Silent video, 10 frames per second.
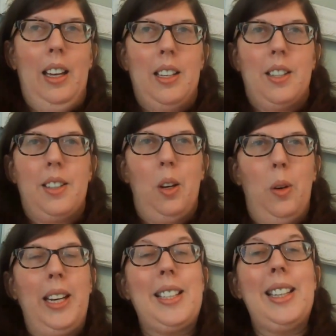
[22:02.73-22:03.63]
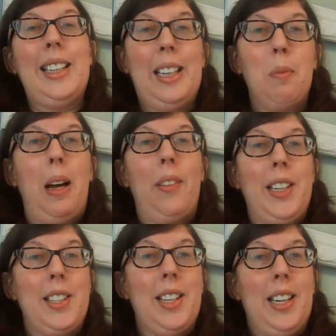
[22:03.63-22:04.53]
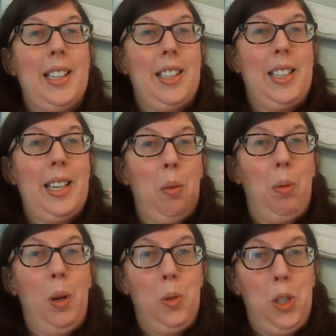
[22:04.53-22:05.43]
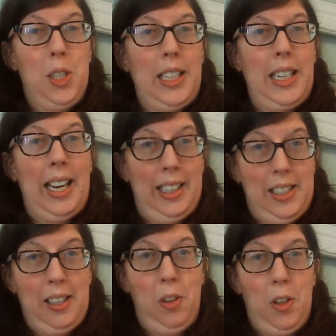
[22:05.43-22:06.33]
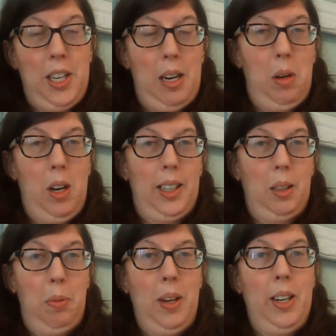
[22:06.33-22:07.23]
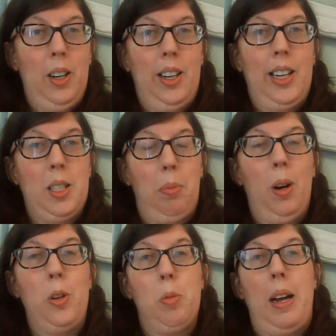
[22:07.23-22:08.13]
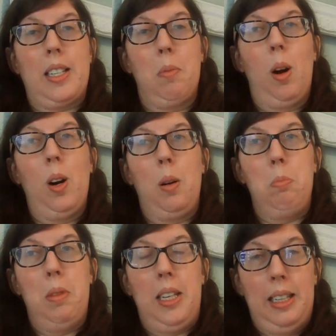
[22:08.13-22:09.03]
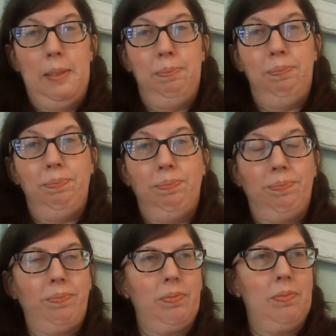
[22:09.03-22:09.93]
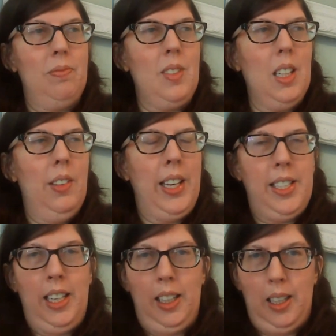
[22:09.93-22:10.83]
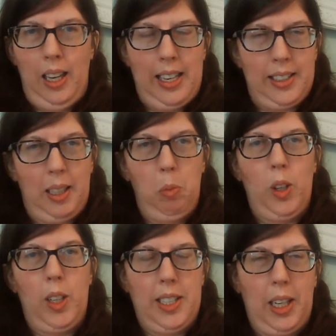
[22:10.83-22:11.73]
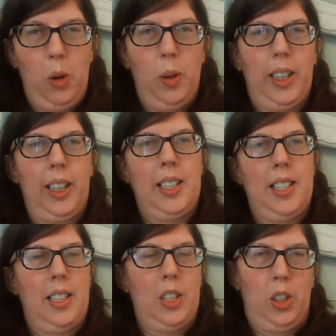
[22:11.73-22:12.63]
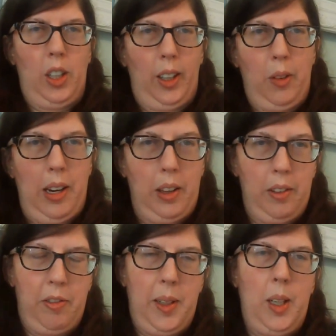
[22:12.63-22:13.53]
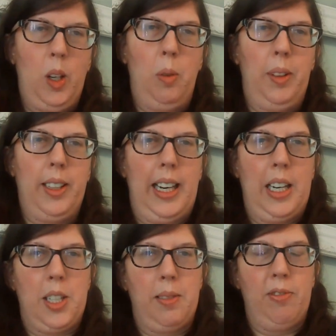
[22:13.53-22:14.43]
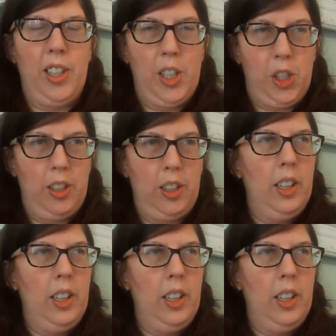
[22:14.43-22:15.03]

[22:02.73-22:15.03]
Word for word: So he's thinking about these things as he approaches the exit for Santa Monica Pier, and he's approached by some armed men that tell him, ask him where he's going, and he says he's going to go down to the pier, hopefully to catch some fish and